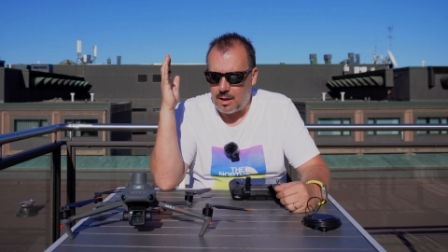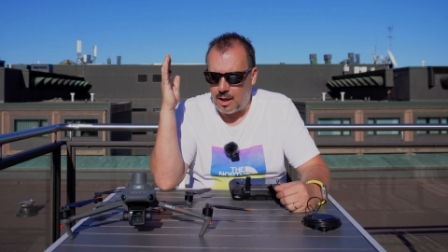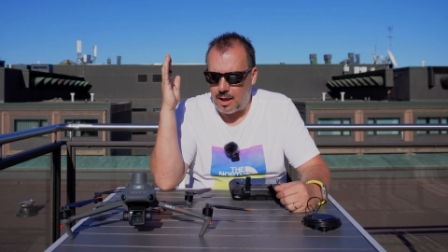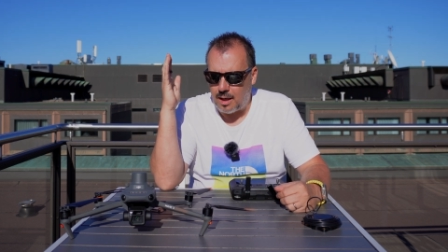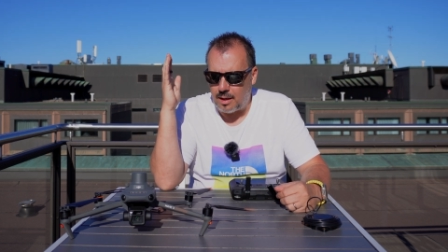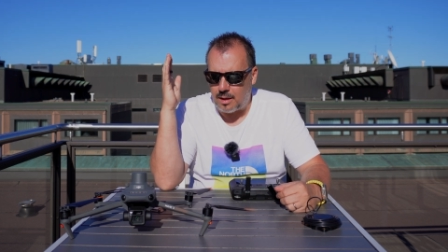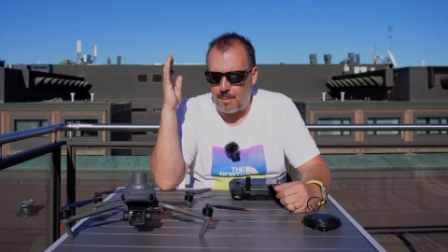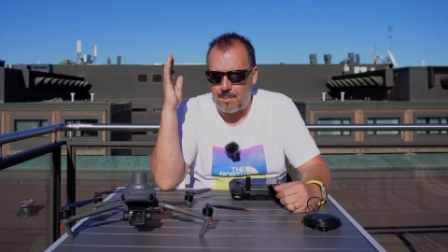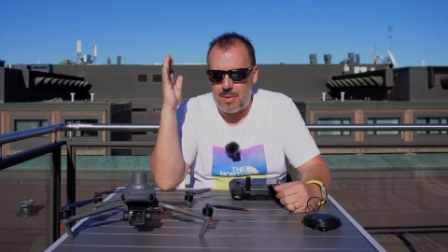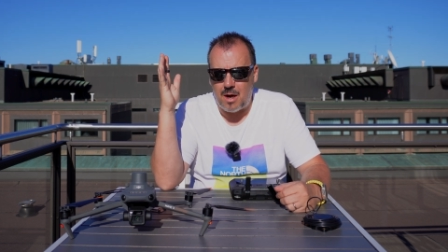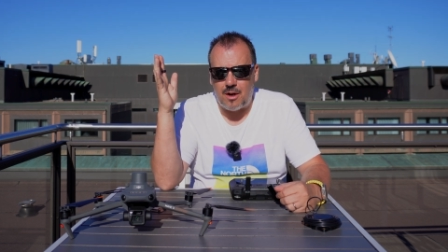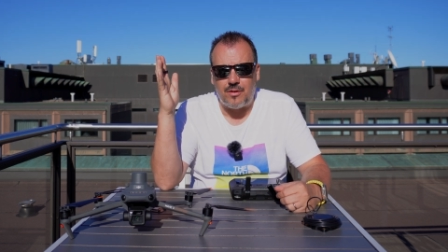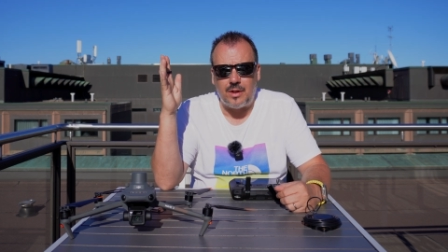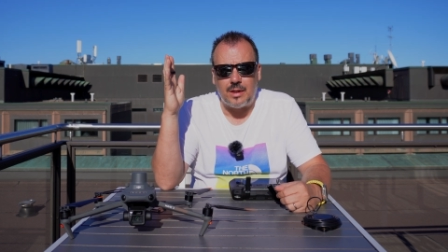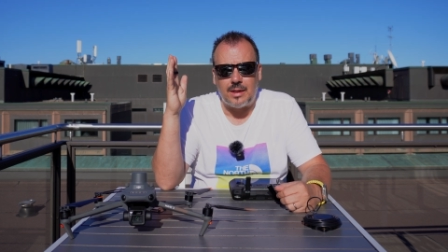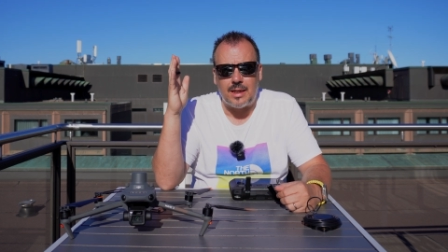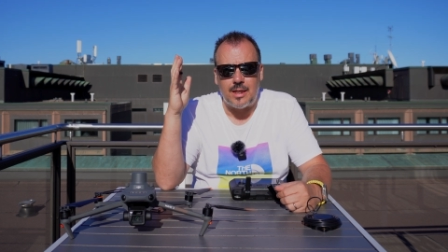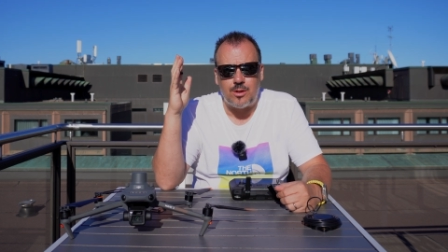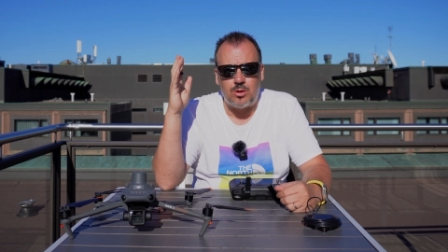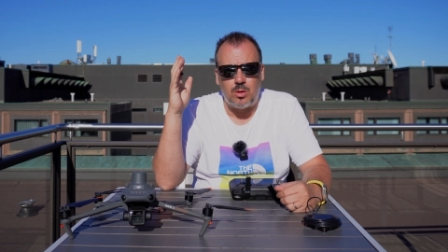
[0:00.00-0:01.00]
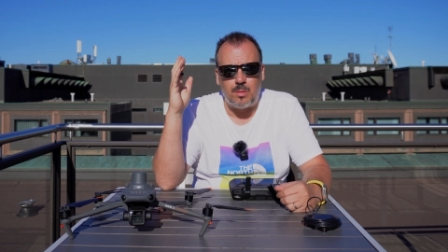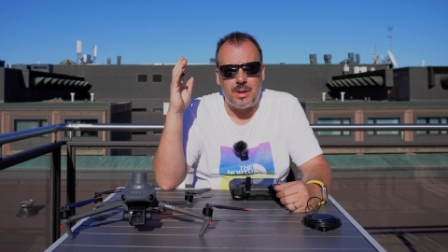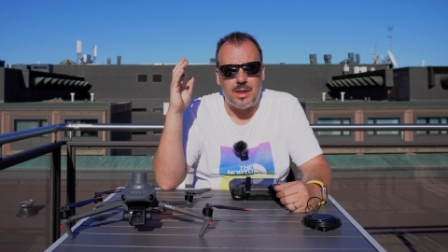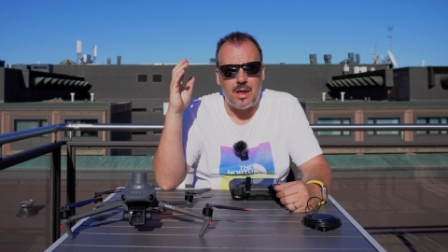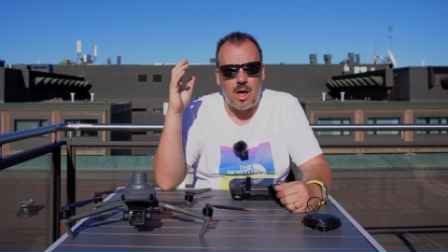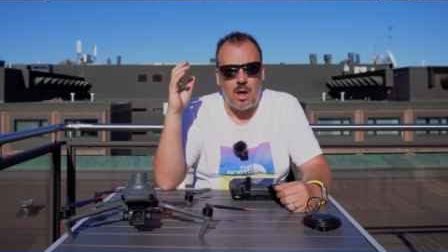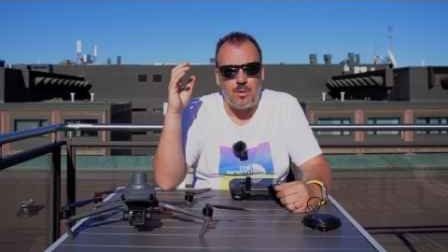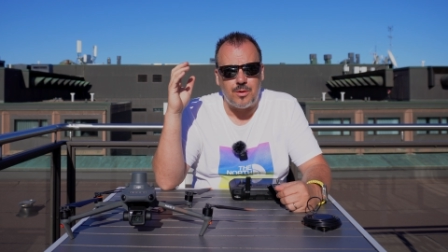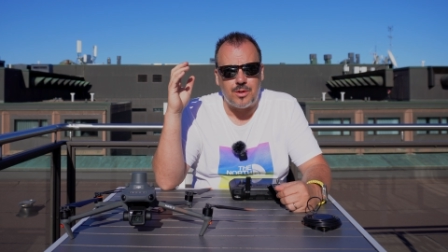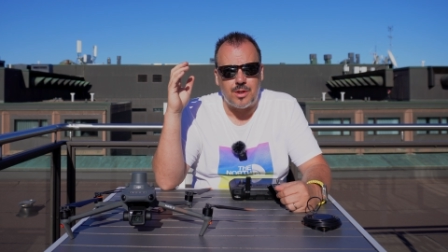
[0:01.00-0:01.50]
and a perfect day to
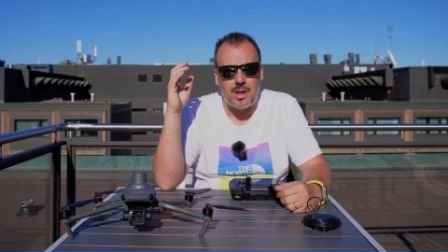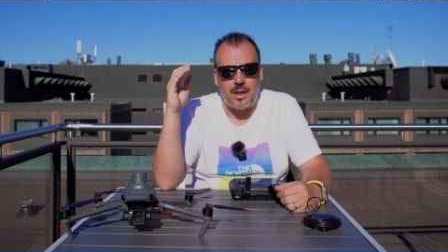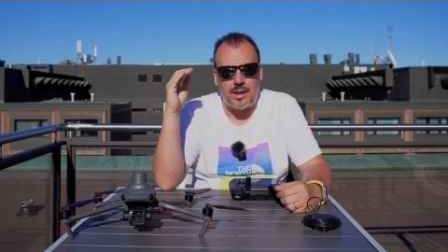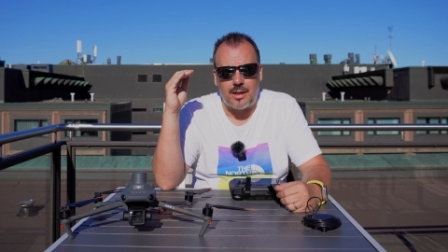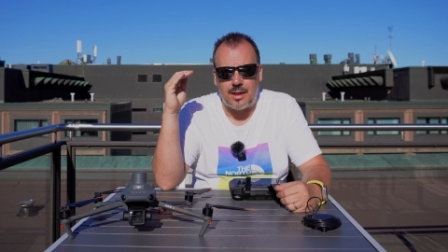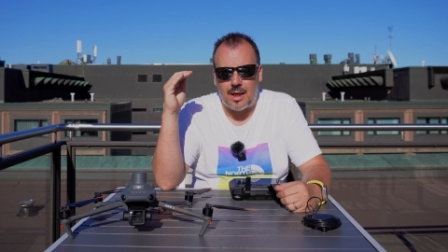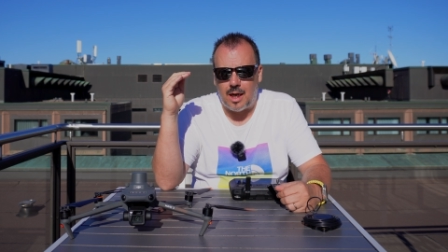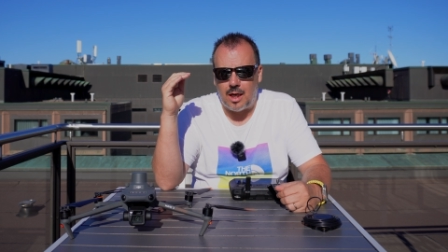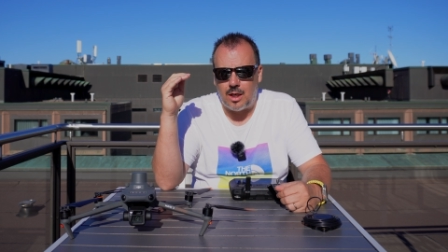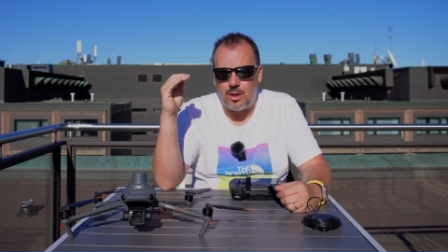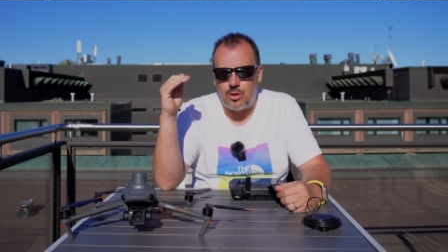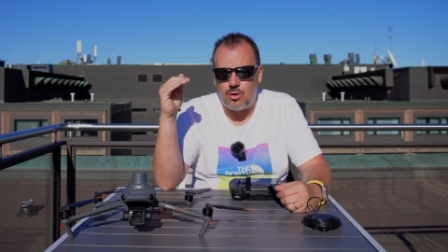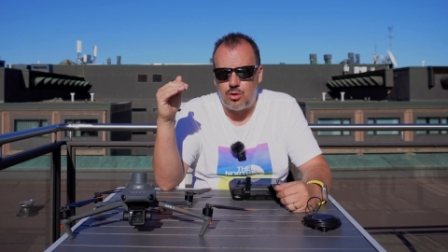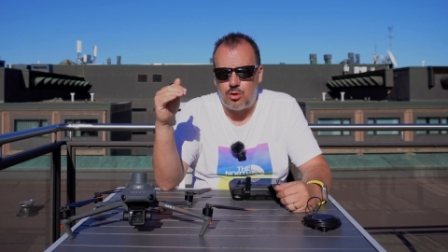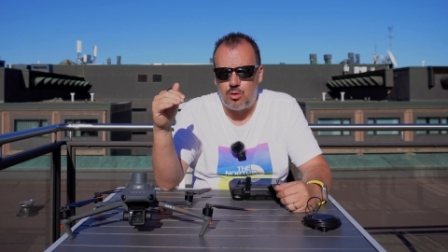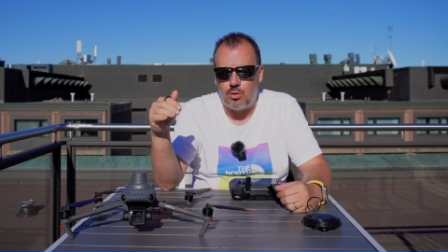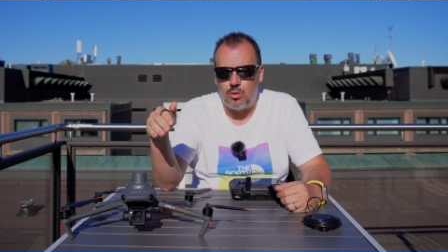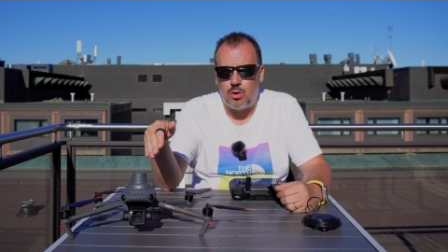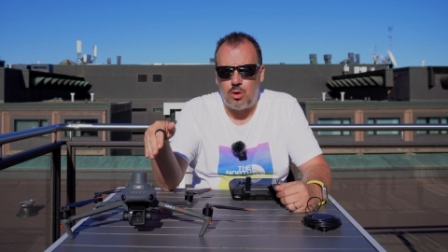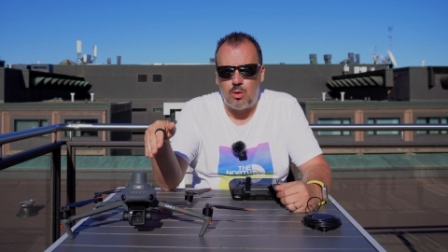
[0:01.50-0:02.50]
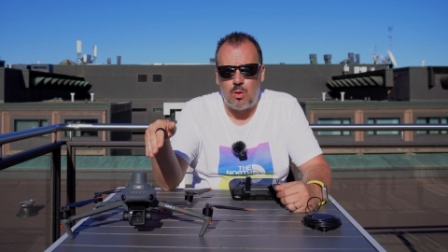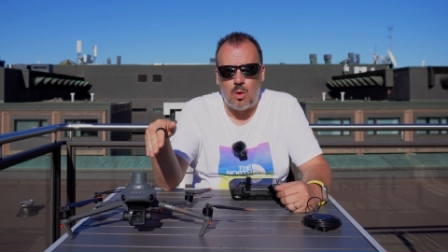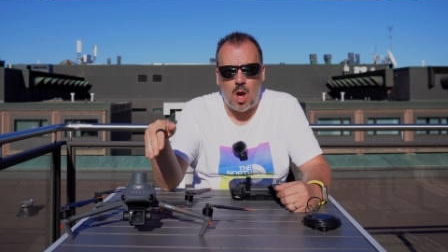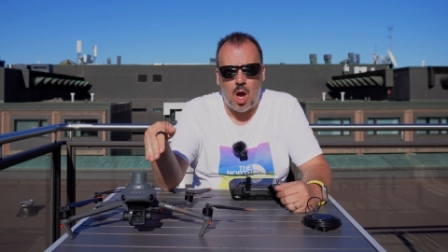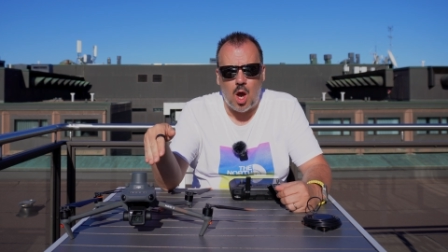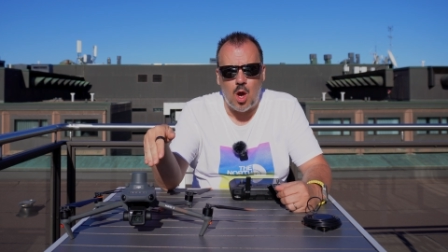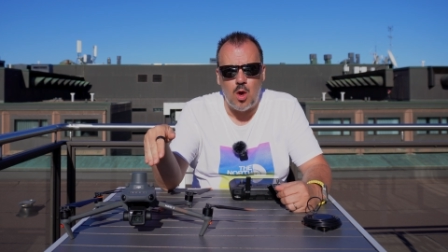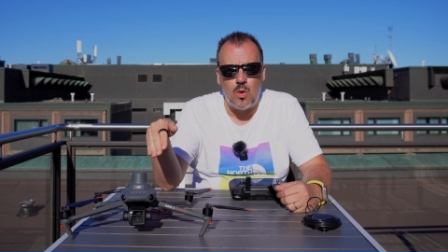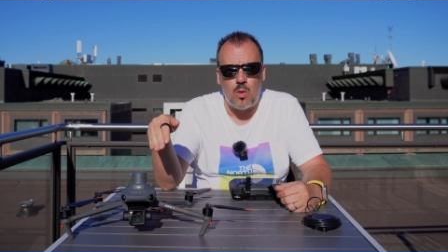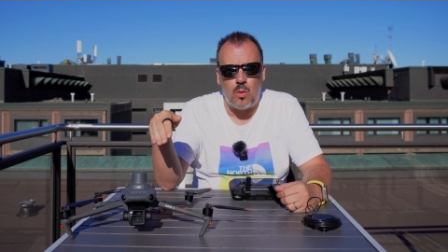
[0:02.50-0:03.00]
be outside and show you
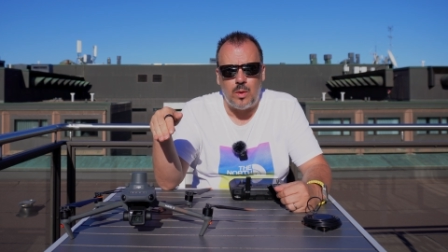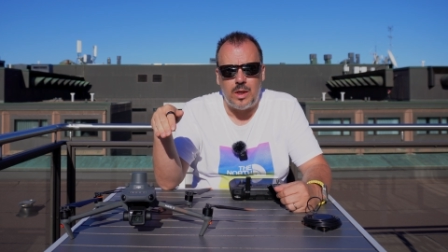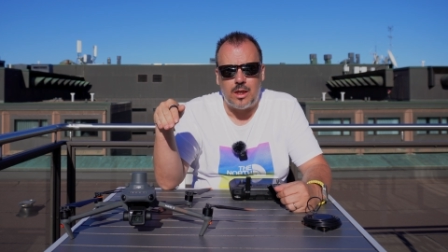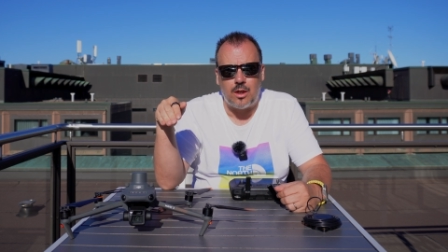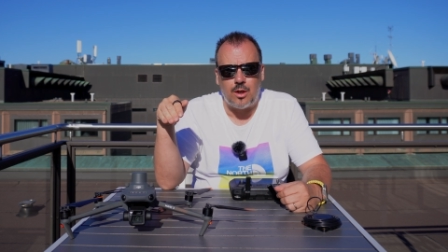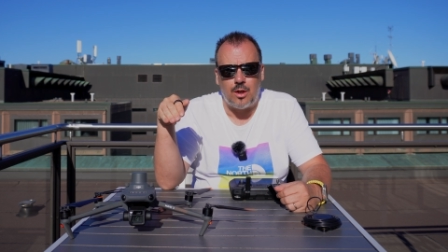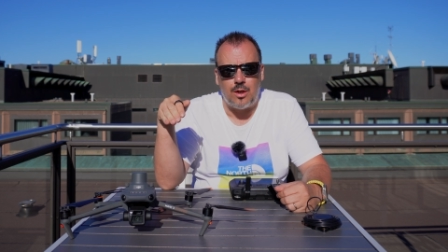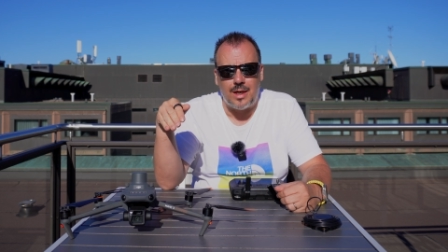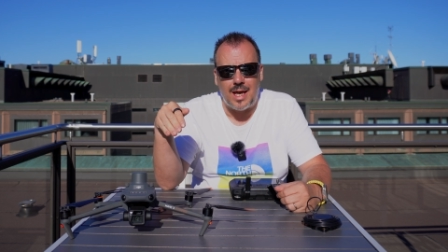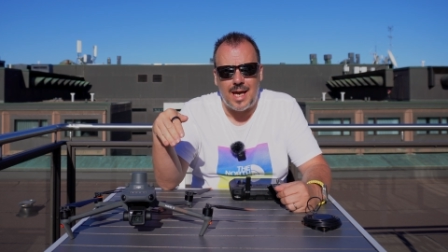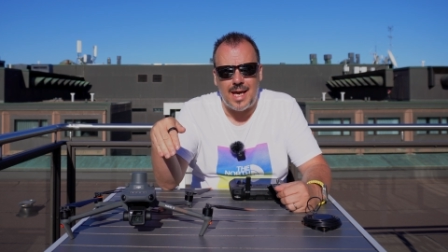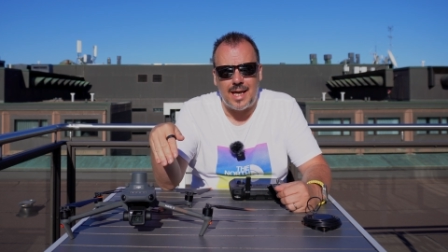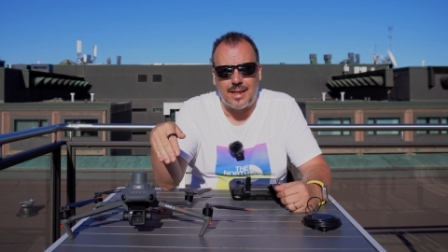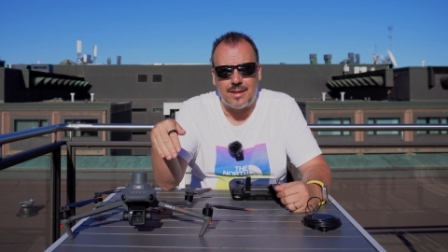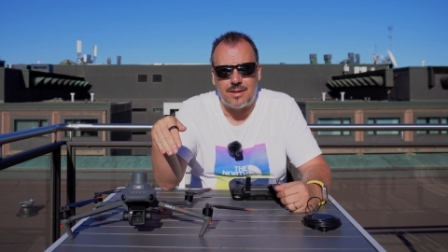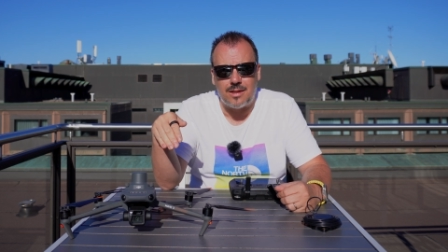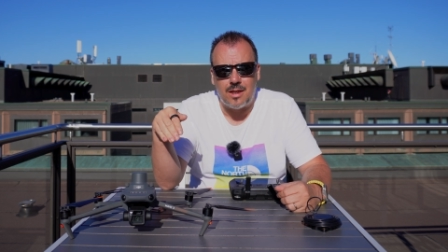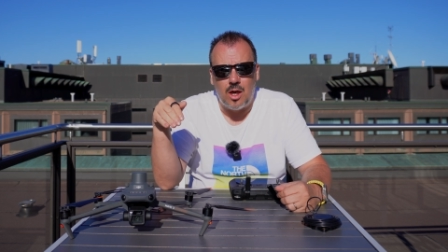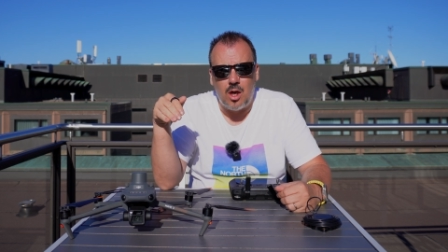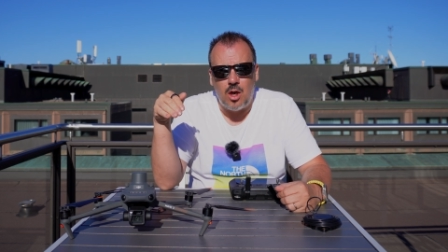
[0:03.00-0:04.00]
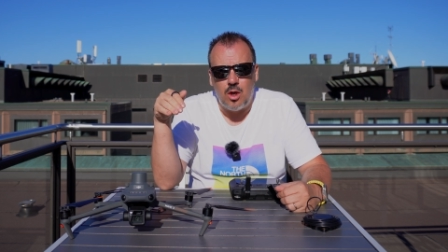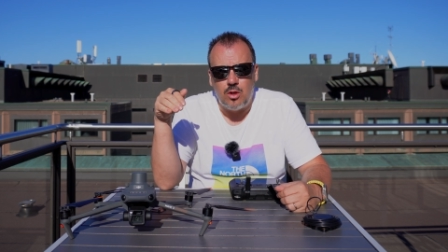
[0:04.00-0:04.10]
how we connect